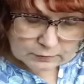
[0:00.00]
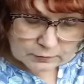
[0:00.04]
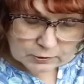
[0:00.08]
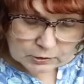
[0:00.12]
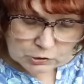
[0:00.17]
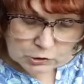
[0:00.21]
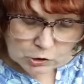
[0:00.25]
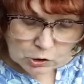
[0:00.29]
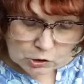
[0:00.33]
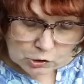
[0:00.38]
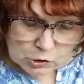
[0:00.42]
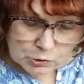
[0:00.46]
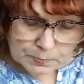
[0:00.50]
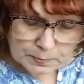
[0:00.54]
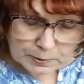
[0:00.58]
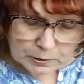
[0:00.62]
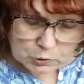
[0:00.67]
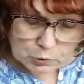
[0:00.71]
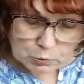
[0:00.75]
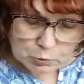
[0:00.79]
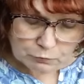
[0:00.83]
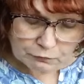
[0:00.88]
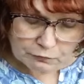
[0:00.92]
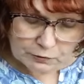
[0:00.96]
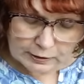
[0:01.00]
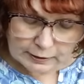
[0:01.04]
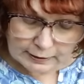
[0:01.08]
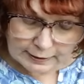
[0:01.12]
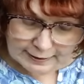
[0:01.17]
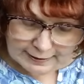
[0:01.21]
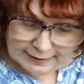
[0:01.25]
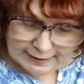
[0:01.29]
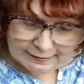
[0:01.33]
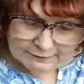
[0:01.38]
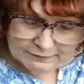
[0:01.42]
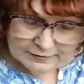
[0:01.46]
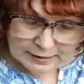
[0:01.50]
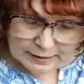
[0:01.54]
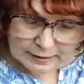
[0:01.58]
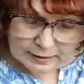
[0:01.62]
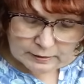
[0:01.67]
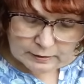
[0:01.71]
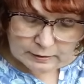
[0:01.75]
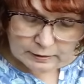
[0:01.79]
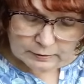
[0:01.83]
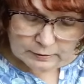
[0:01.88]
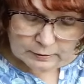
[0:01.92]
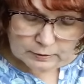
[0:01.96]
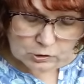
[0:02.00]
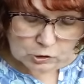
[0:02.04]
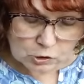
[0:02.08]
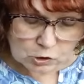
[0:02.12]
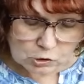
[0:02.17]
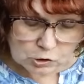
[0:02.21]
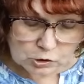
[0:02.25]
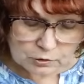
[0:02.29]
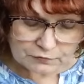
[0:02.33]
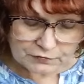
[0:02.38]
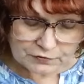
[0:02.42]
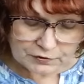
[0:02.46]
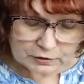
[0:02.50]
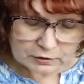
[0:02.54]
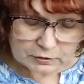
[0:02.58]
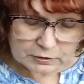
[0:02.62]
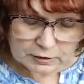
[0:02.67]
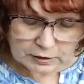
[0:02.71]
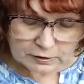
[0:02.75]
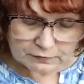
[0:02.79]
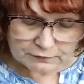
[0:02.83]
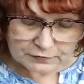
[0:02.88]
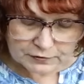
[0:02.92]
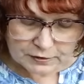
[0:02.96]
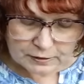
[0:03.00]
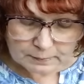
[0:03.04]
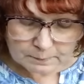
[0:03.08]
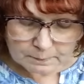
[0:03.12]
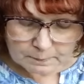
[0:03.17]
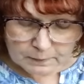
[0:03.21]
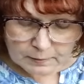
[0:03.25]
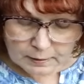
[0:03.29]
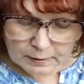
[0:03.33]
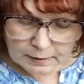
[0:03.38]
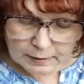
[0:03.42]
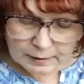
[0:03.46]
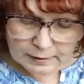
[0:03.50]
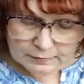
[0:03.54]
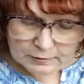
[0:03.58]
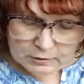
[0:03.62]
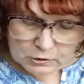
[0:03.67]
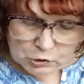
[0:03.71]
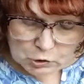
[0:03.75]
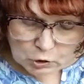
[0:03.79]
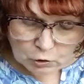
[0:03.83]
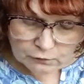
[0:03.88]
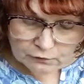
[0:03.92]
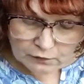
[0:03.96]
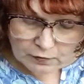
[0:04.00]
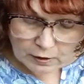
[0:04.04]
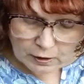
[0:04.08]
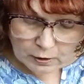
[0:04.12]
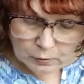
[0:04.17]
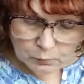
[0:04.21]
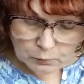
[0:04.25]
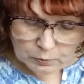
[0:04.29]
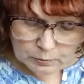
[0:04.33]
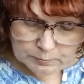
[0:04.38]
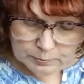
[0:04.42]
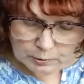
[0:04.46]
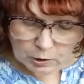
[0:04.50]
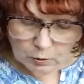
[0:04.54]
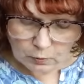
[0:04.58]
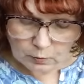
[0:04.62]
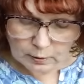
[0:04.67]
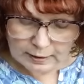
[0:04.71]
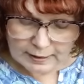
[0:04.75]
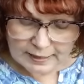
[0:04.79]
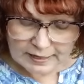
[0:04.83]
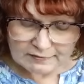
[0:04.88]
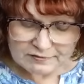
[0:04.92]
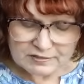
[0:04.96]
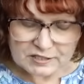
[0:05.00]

The church bells will ring. I have that on the Church of Philadelphia, and the shofar will blow. I have